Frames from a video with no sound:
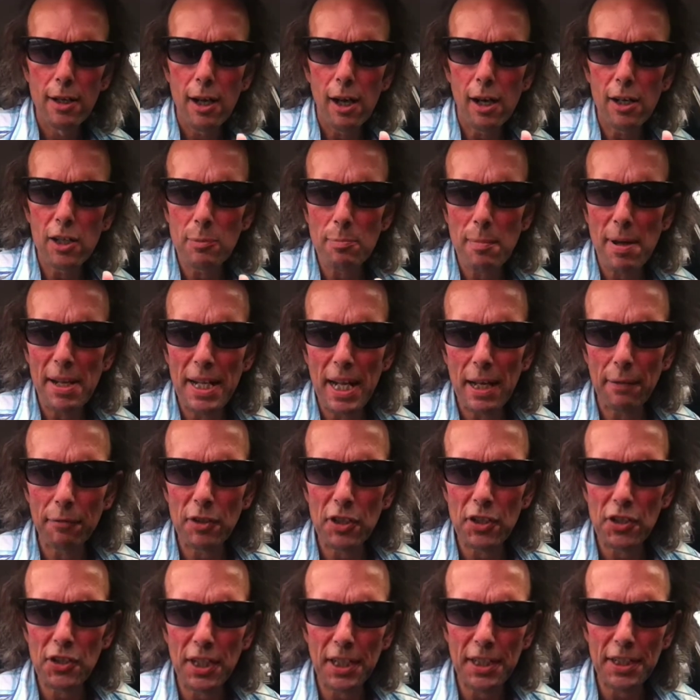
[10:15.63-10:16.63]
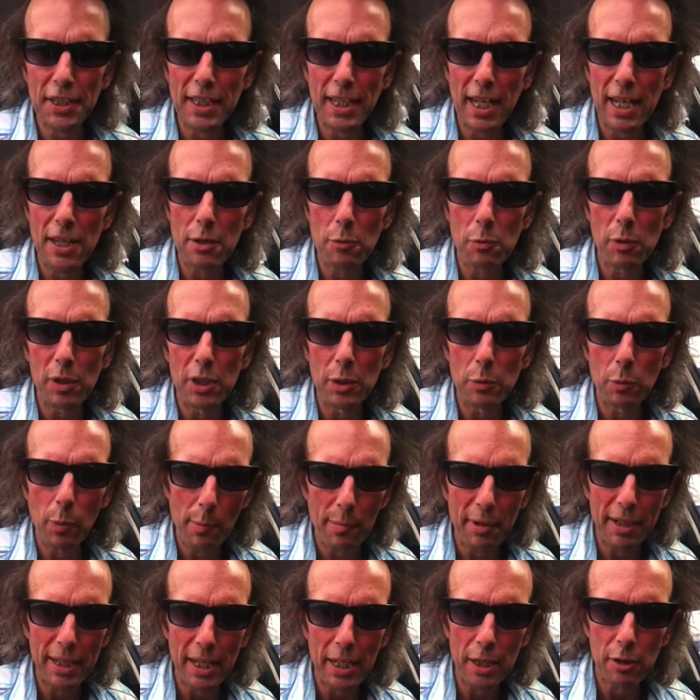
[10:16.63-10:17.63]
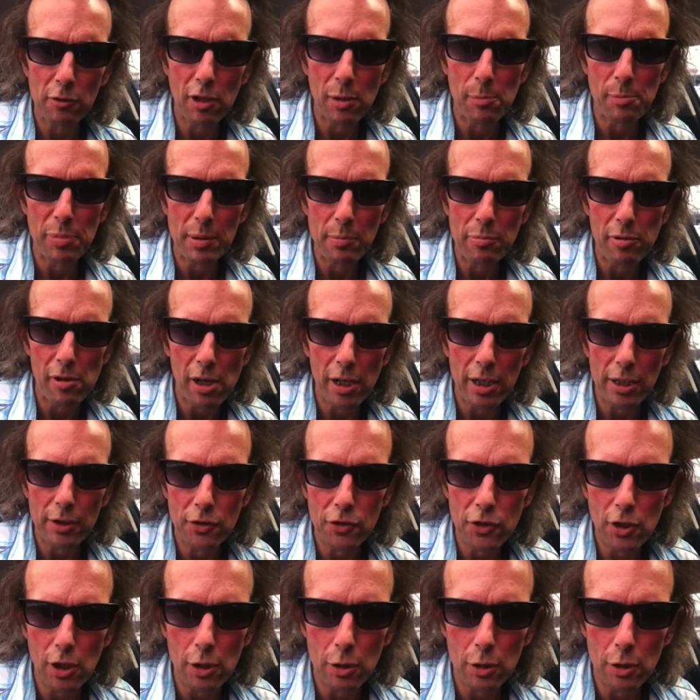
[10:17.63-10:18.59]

Us men have to stick together when the women get grumpy, Brian, so...